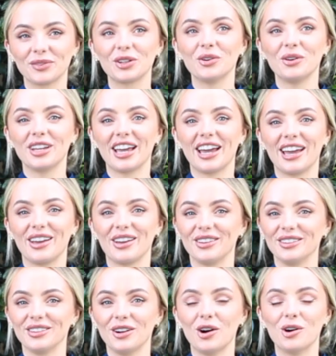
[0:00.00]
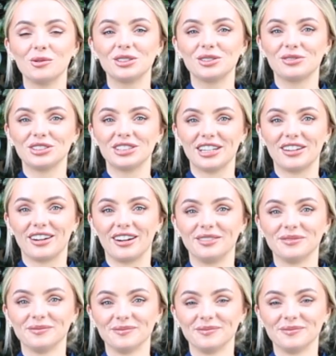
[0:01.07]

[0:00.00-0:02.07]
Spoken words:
Going out, always for dinner,